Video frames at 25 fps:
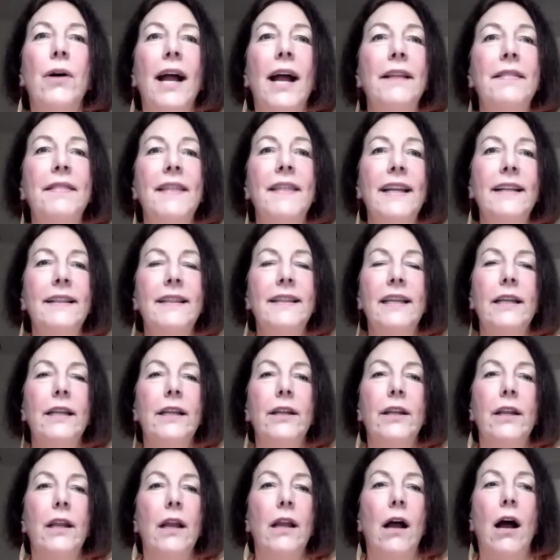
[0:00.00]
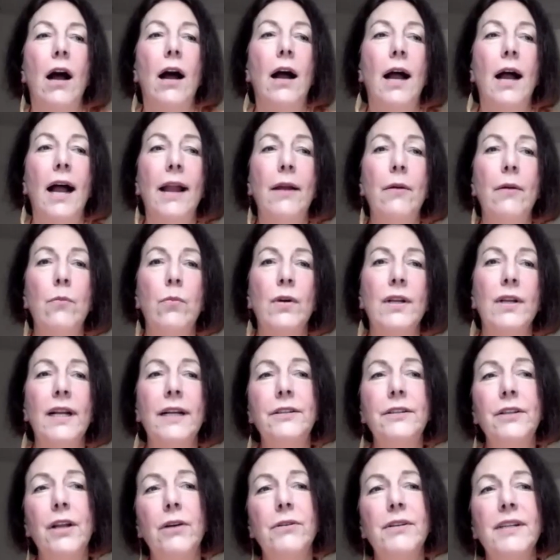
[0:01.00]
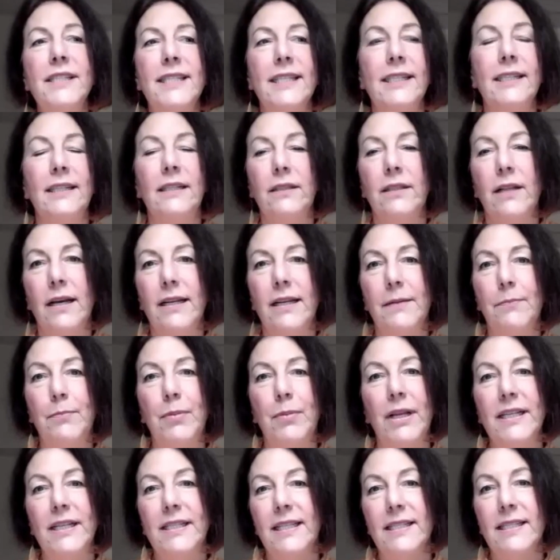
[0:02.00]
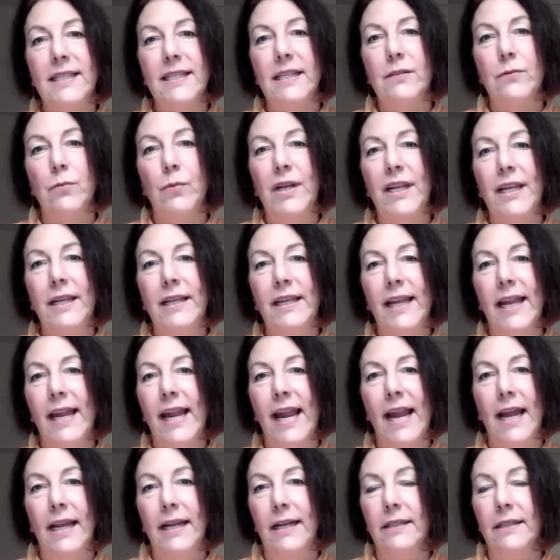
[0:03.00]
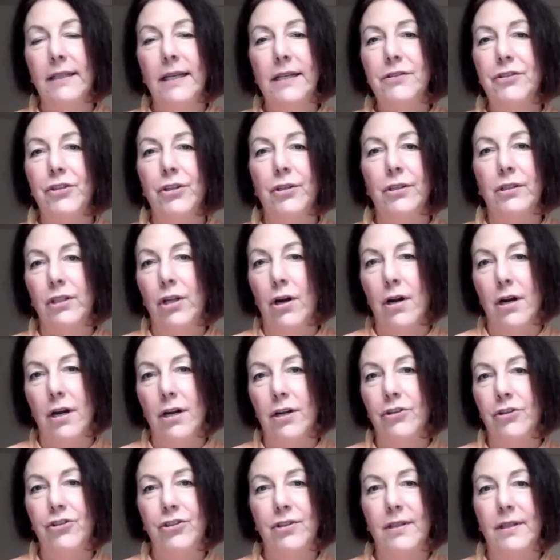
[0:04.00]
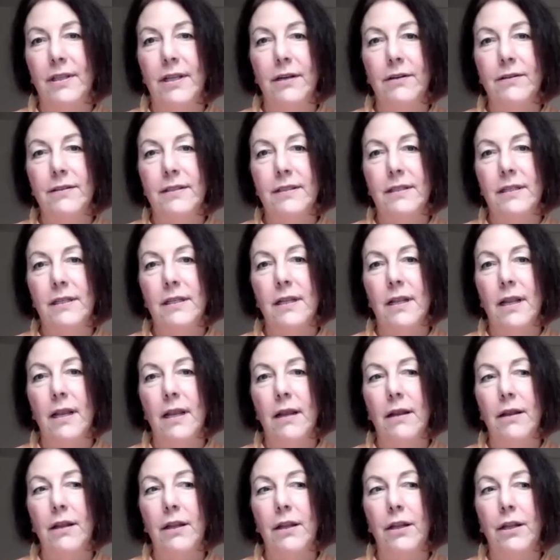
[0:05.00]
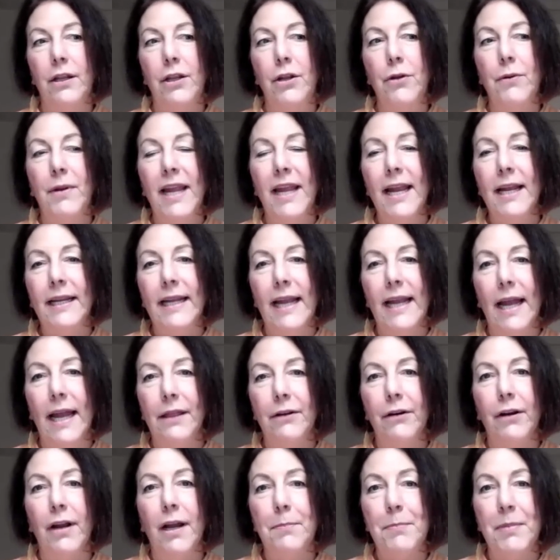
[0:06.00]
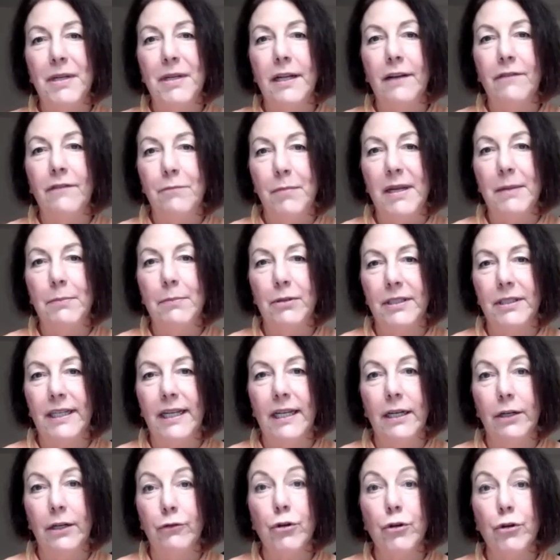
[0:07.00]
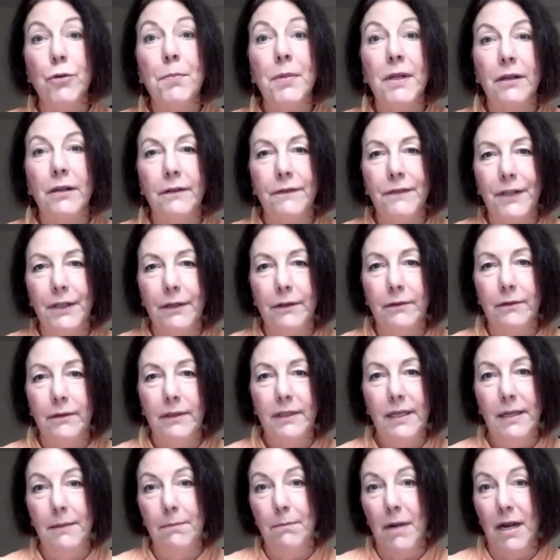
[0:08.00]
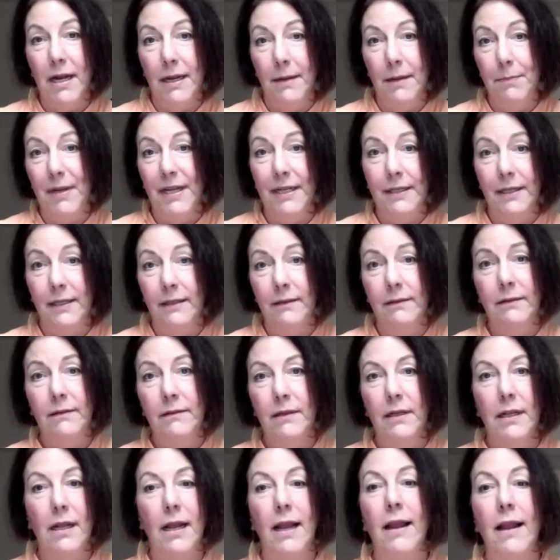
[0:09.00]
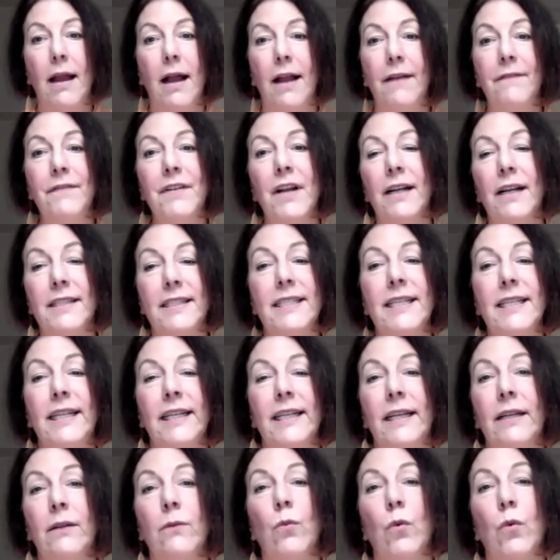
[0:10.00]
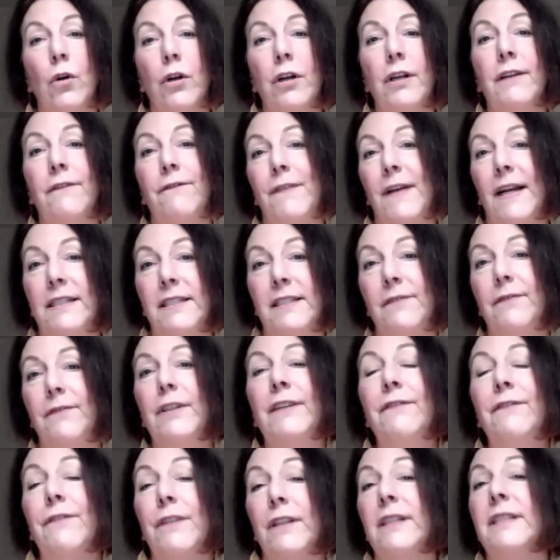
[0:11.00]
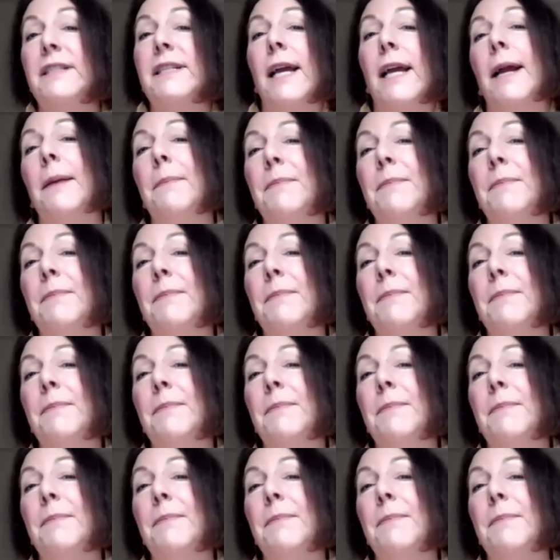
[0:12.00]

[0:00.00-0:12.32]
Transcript: I think what I notice in a lot of places is we can't, unless you're large, you can't gather up enough people to get a group interview, in my opinion. Okay. I've not seen it work effectively for this. I